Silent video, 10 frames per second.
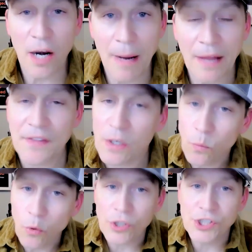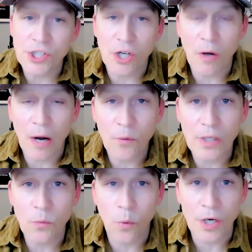about the award show, I
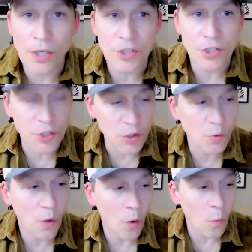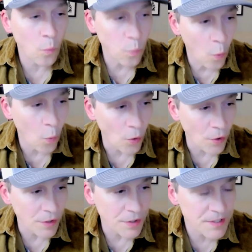really wanted to do
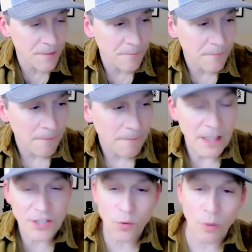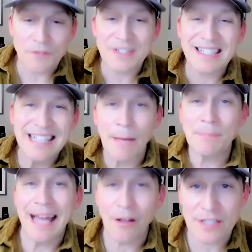awards that sort of
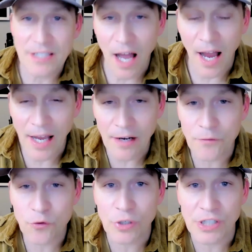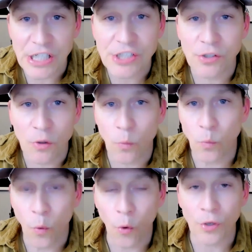stepped outside of traditional
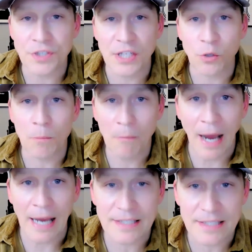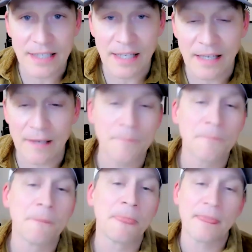awards that you might see
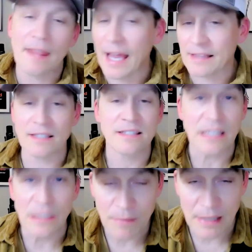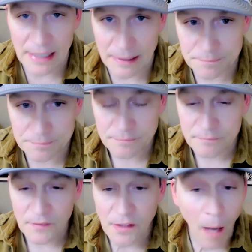at the sleep meeting.
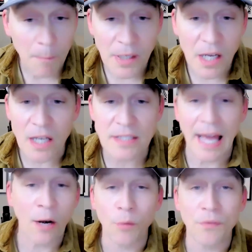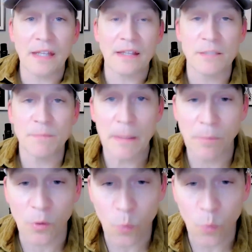Not because I don't think these people are